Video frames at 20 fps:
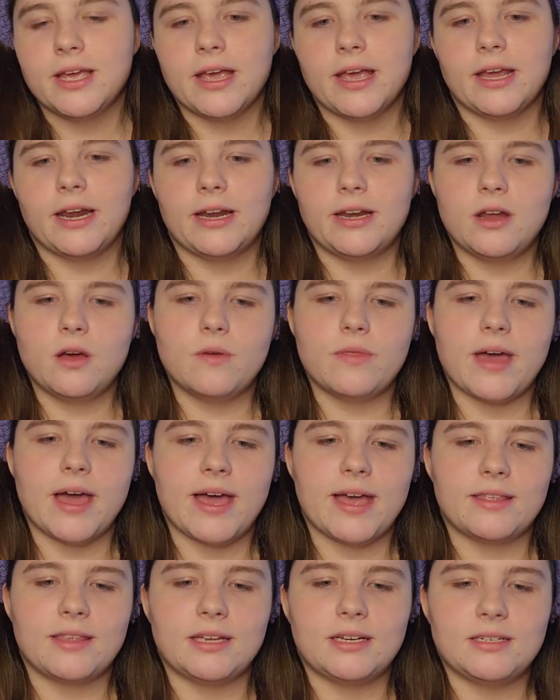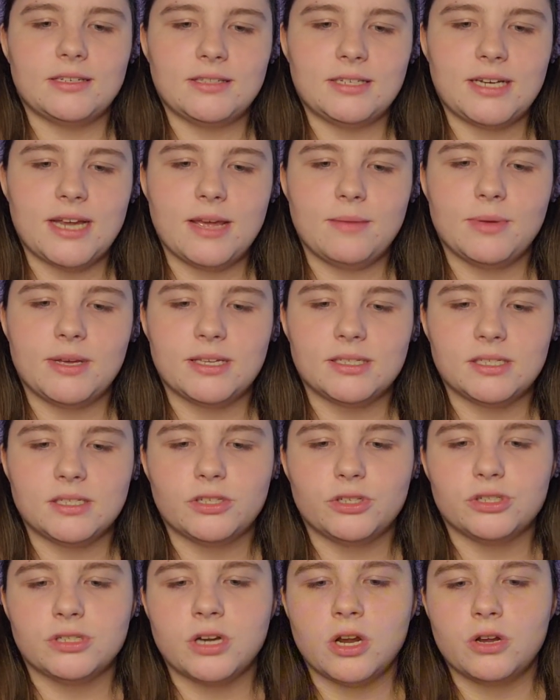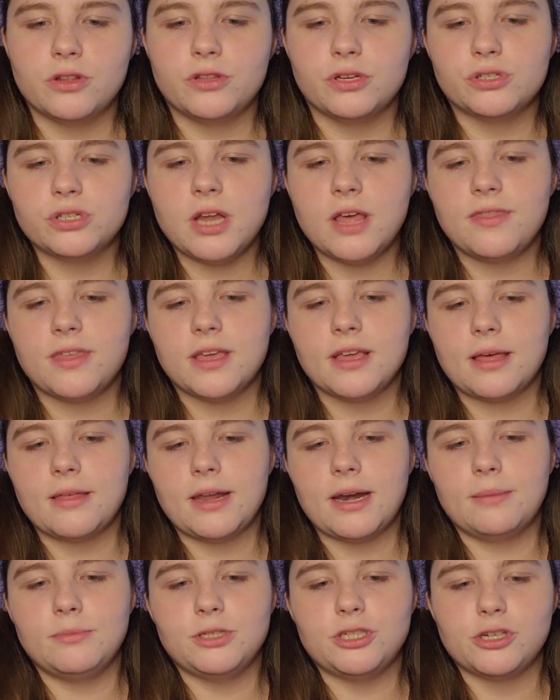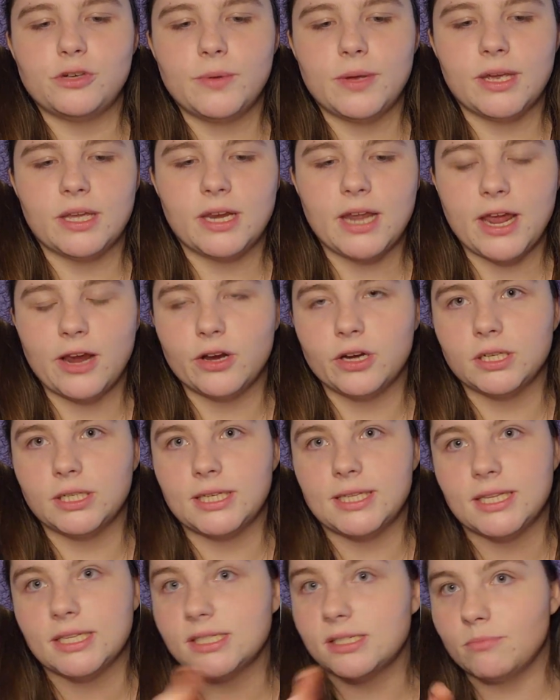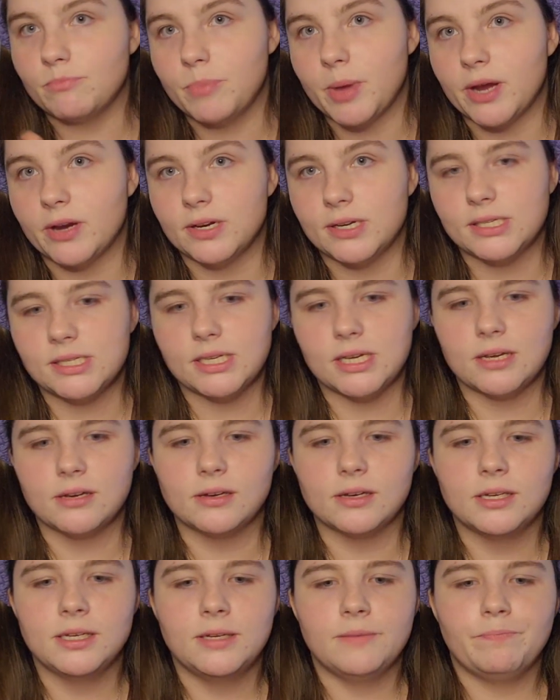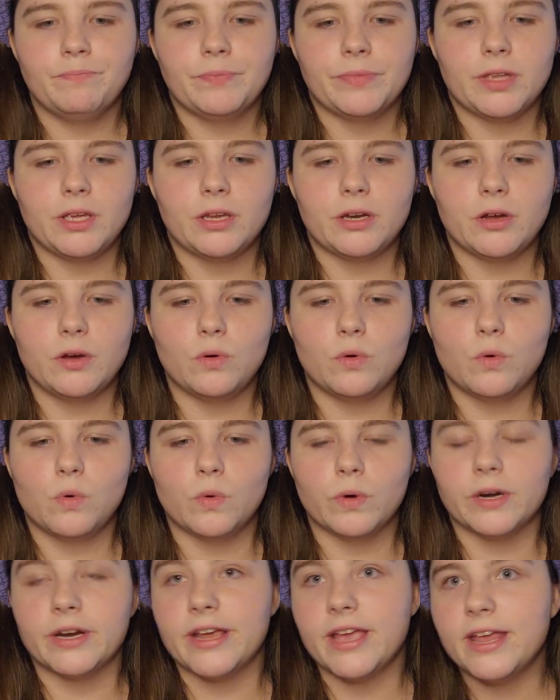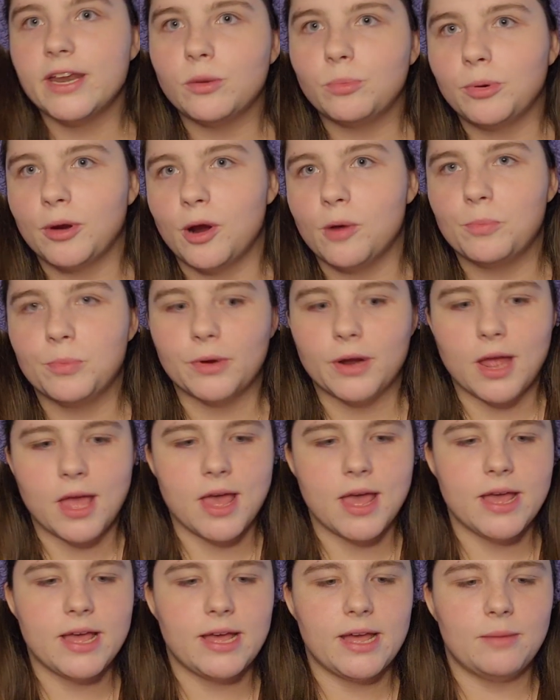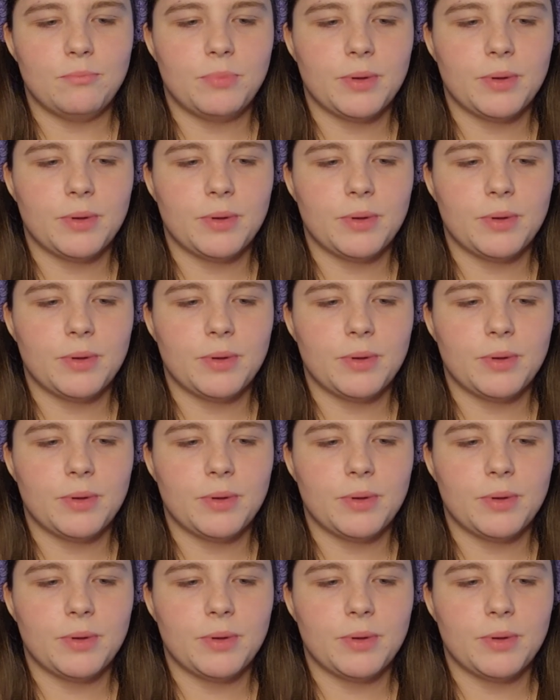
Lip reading: And I know that at the end of the day, because there's nothing that I'm doing inherently that's embarrassing, you know, or inappropriate.